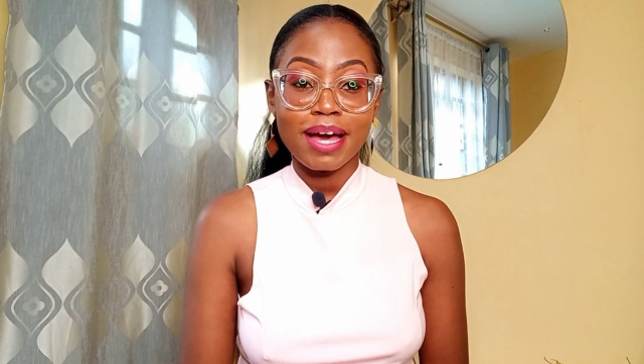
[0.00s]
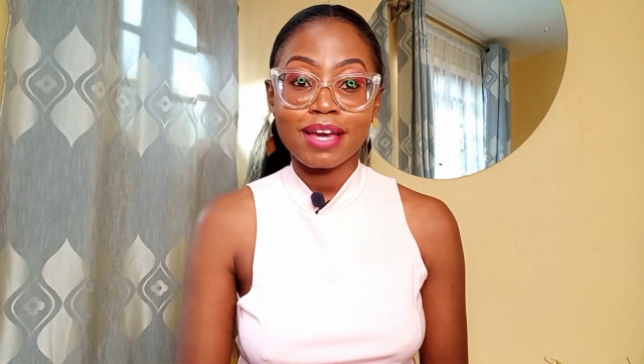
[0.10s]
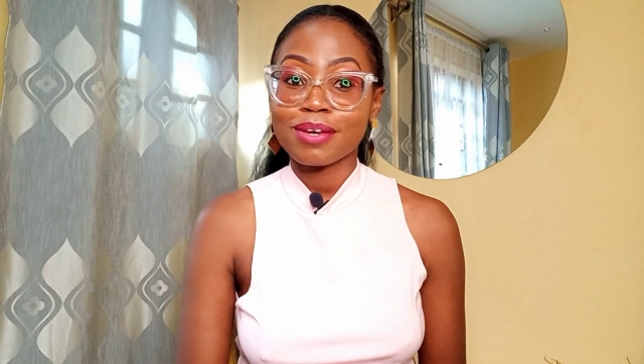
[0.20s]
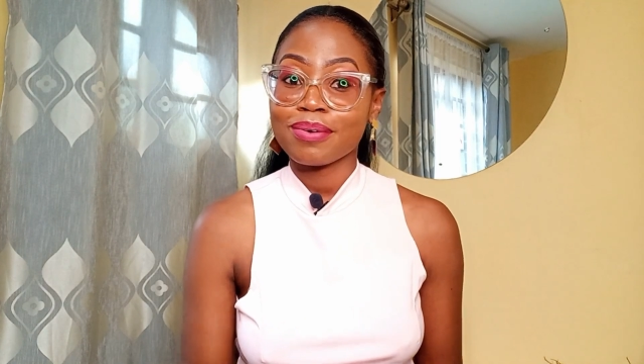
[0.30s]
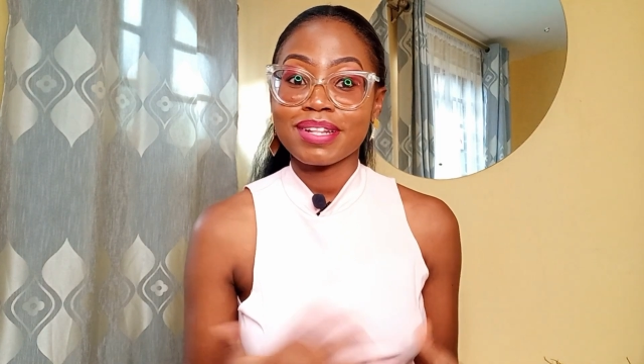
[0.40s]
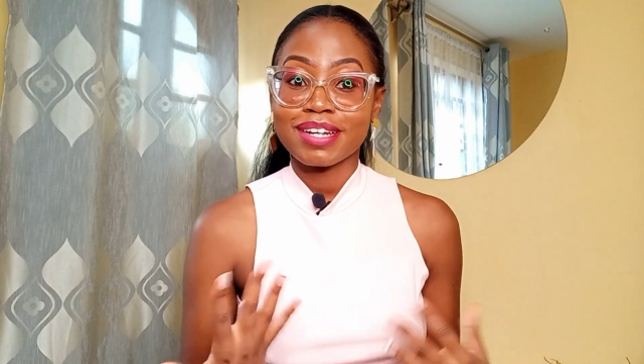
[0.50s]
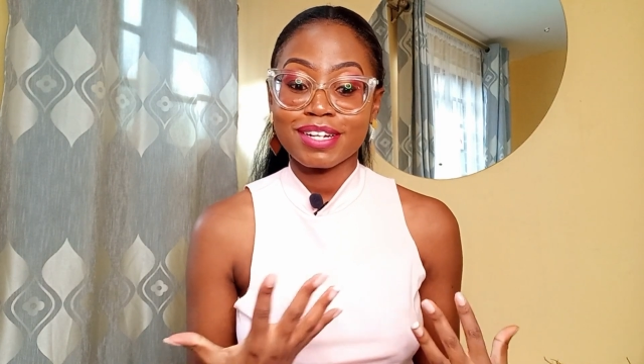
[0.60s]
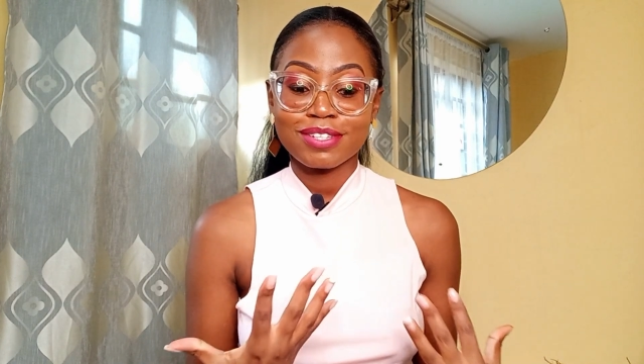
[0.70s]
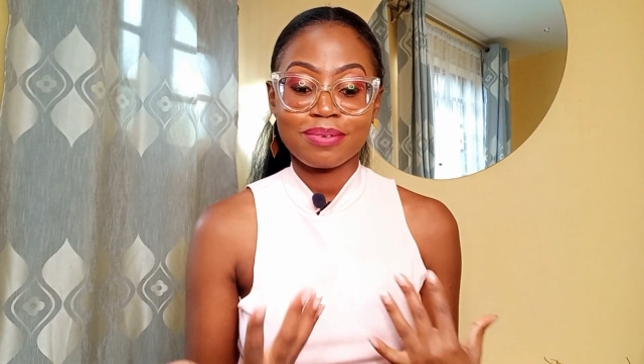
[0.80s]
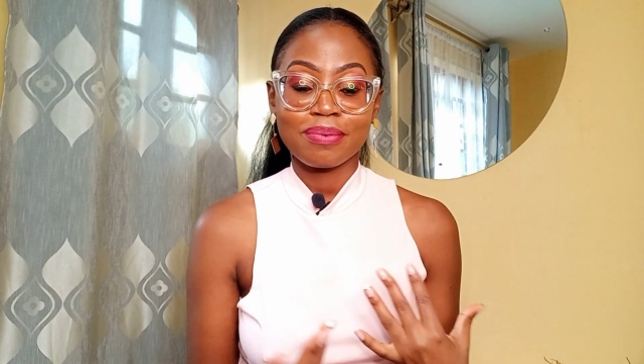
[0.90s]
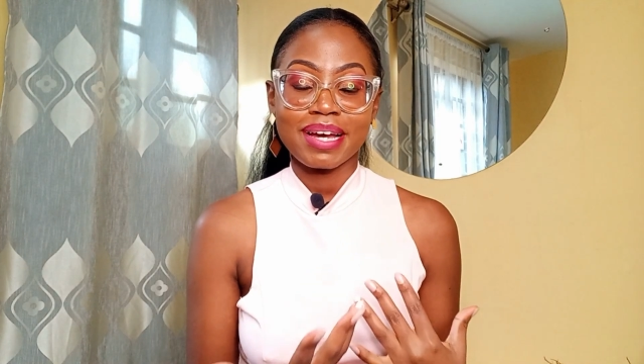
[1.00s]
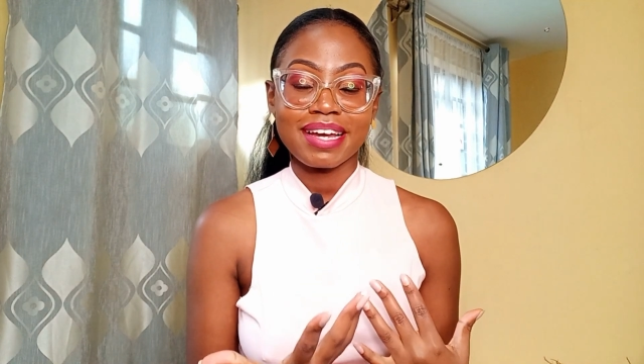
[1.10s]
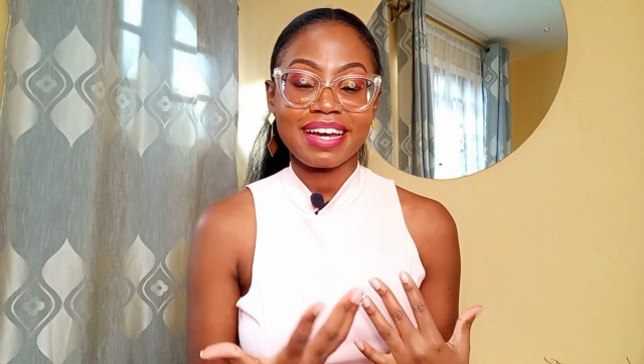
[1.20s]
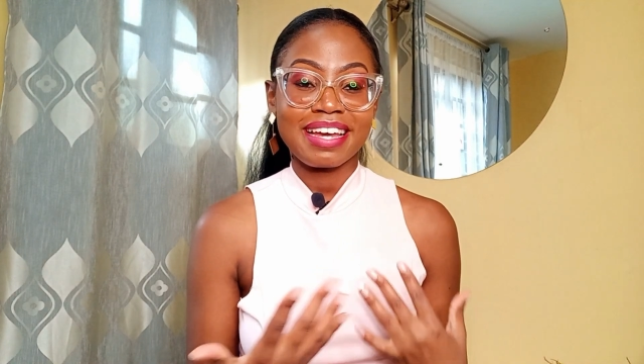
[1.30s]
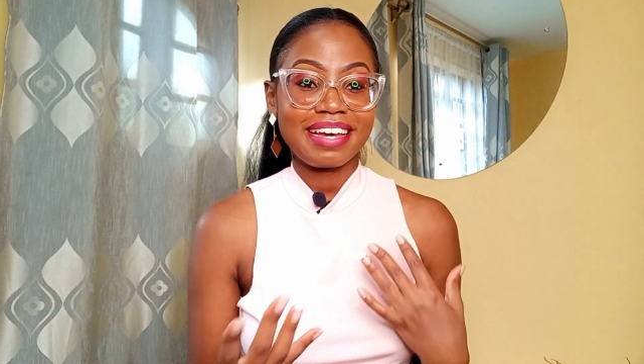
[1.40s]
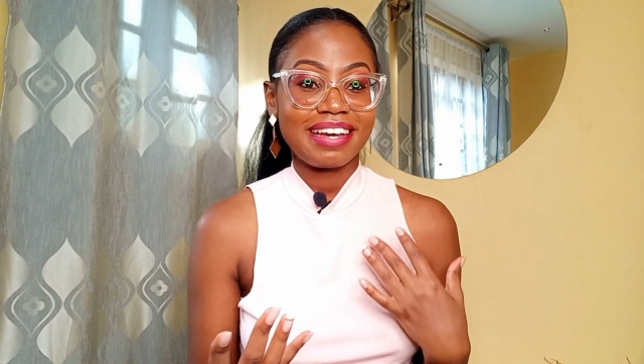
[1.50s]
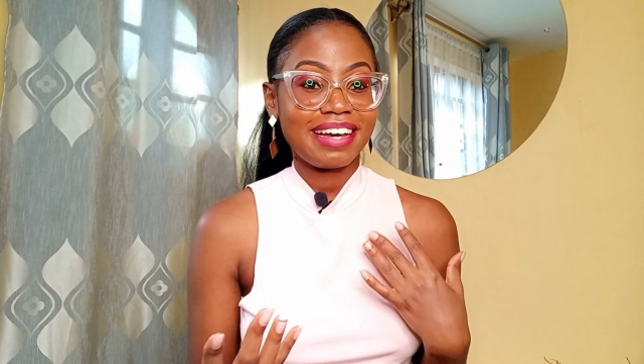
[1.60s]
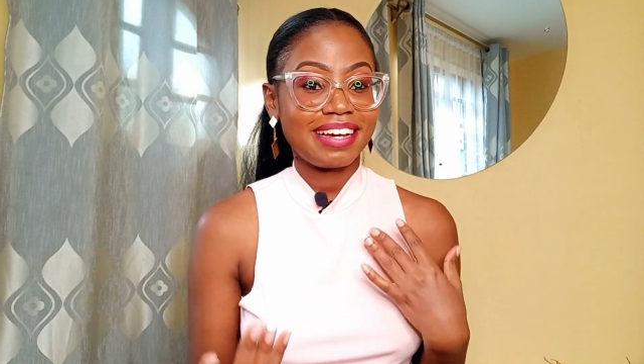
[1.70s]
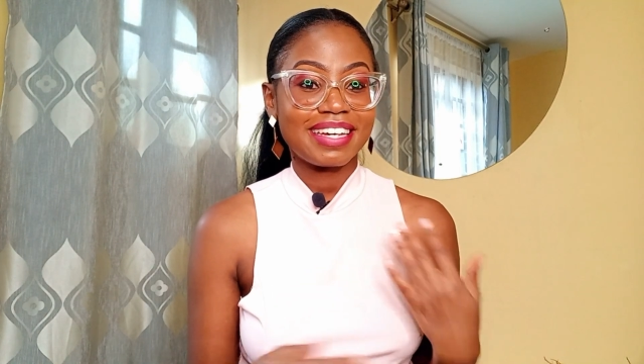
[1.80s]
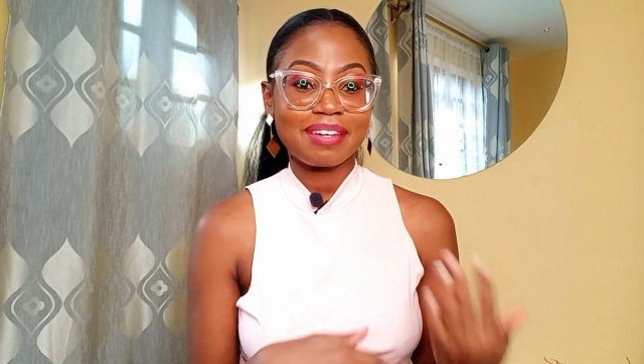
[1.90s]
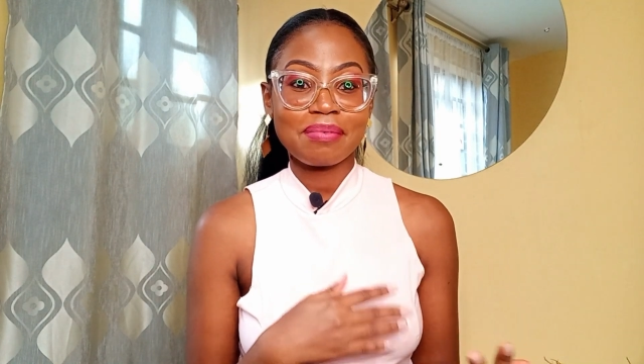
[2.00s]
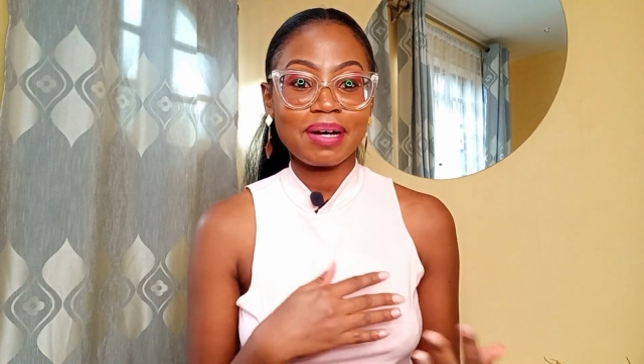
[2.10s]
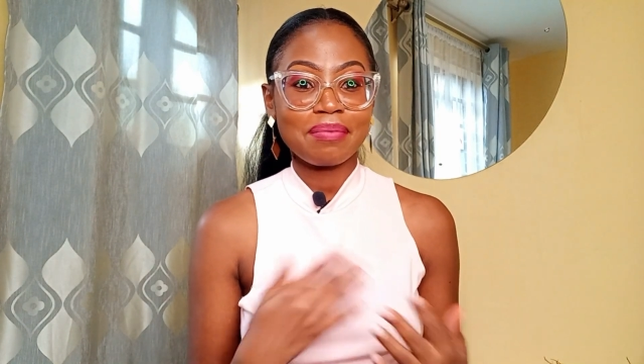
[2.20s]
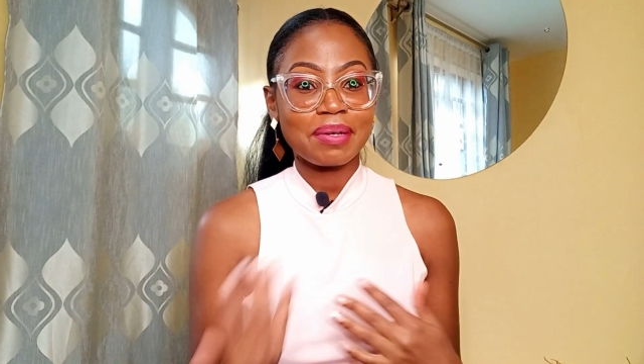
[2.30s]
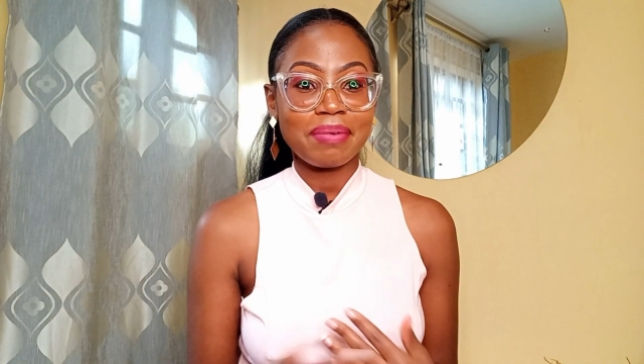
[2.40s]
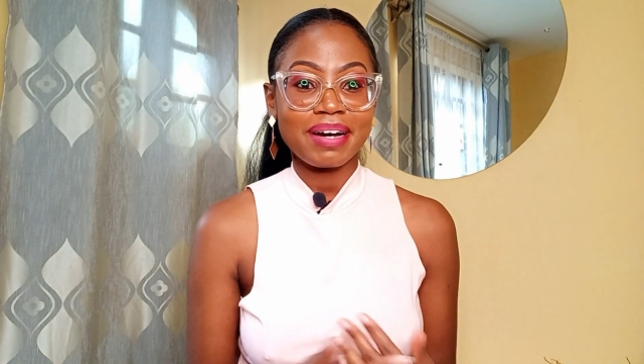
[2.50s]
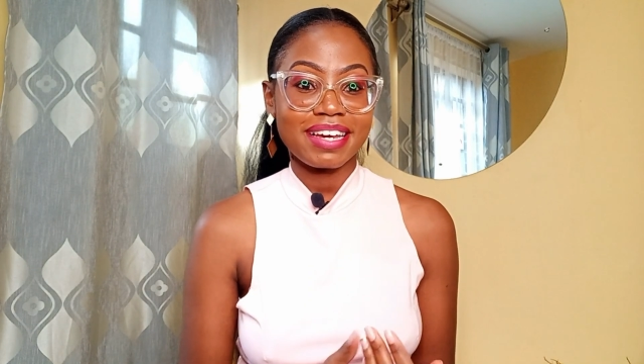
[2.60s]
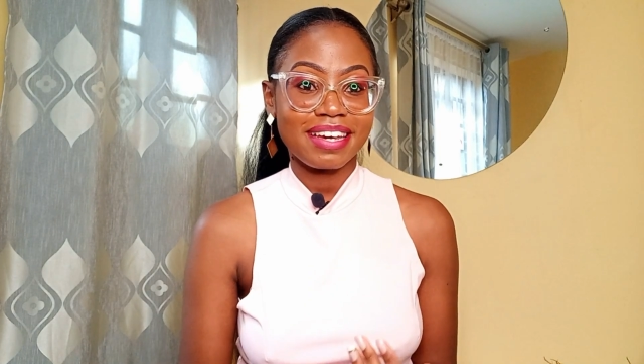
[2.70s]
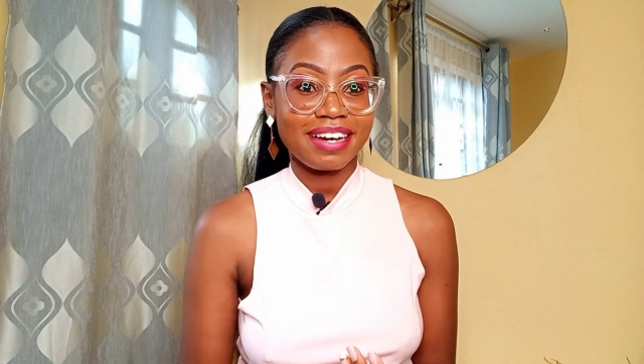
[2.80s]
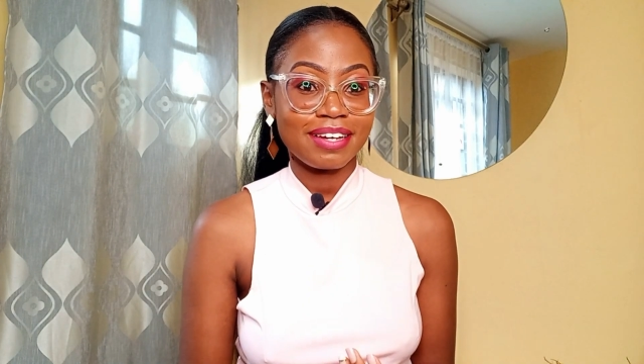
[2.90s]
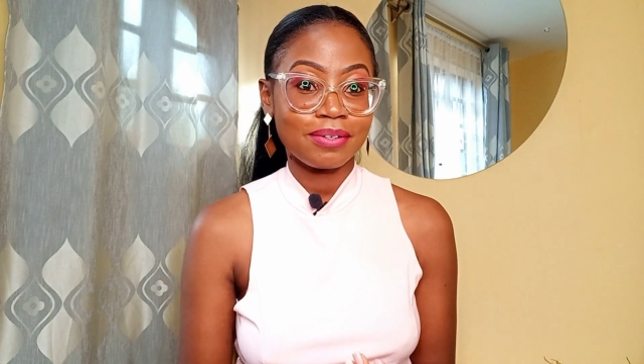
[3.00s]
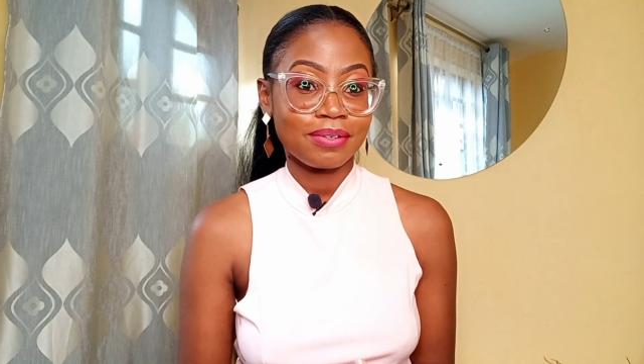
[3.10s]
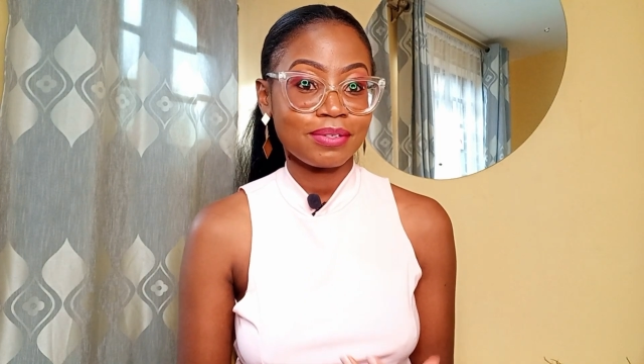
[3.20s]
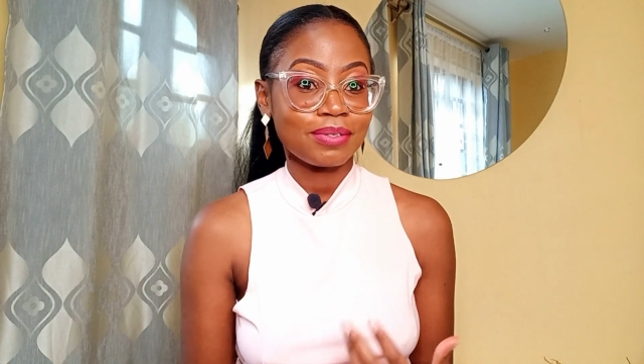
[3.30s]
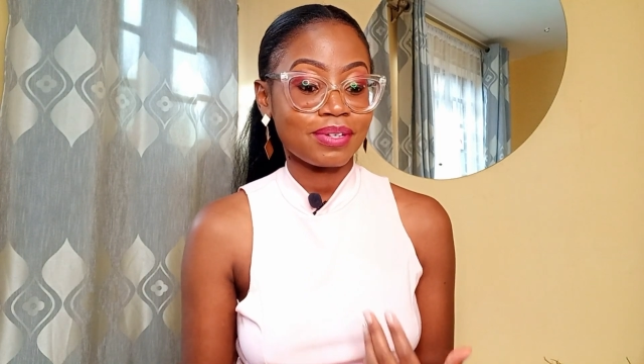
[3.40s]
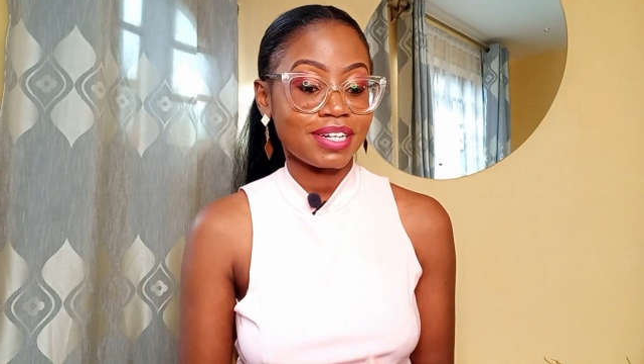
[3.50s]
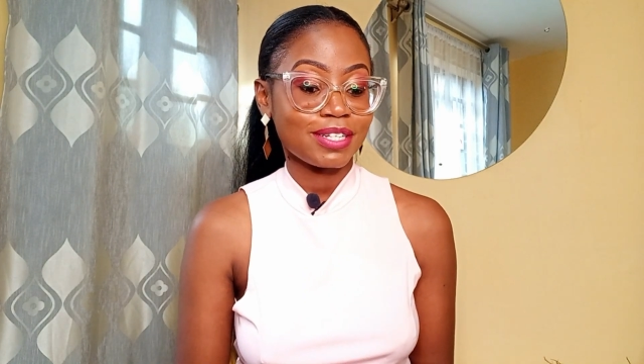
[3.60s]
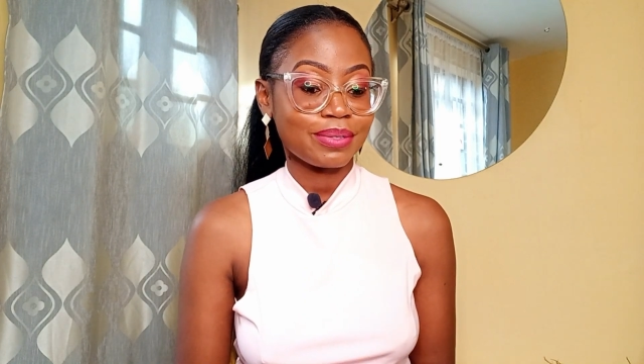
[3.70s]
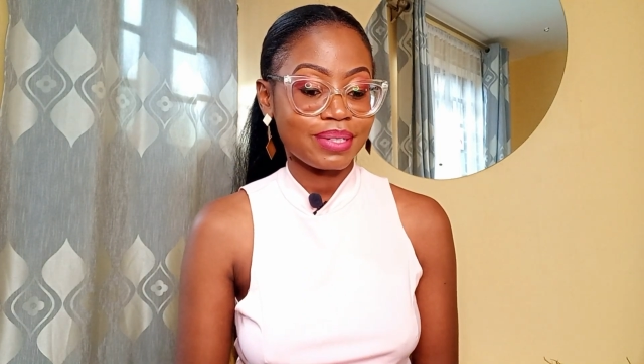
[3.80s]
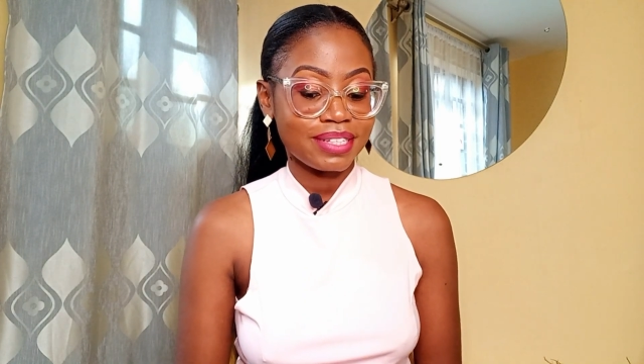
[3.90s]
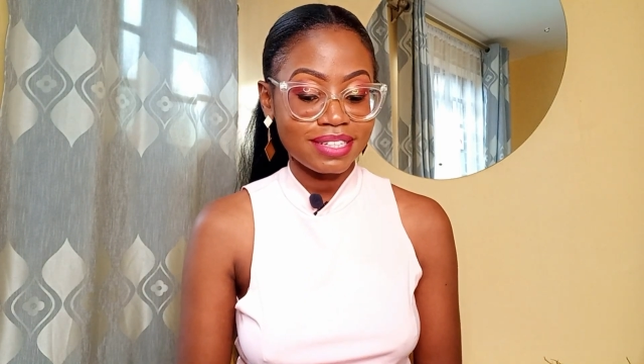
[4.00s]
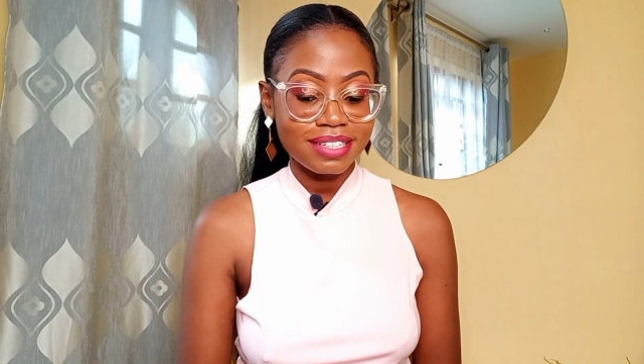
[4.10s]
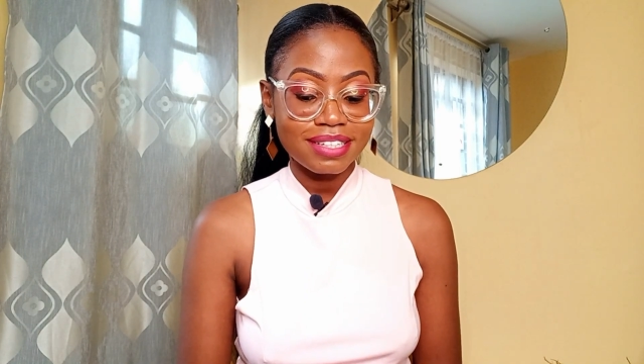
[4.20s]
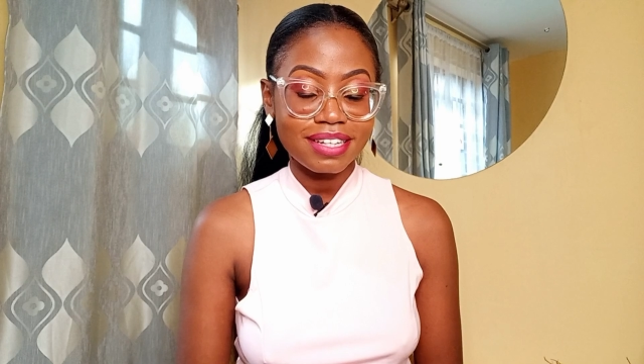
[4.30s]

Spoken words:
You are the reason why I keep coming back here, you know, to create content.